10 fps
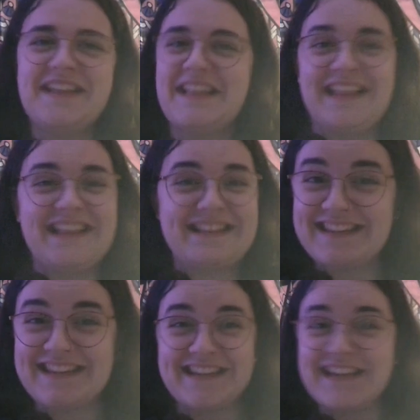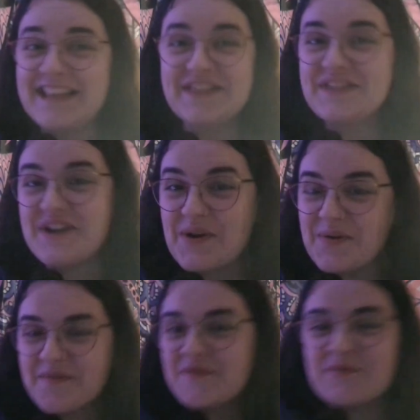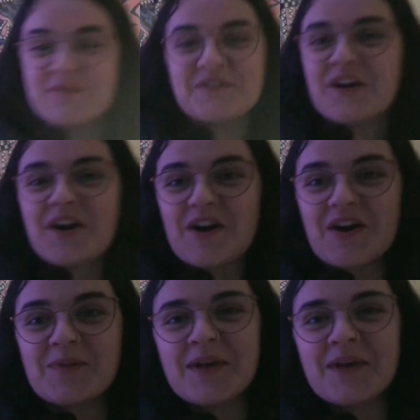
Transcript: That's it. No, full stop.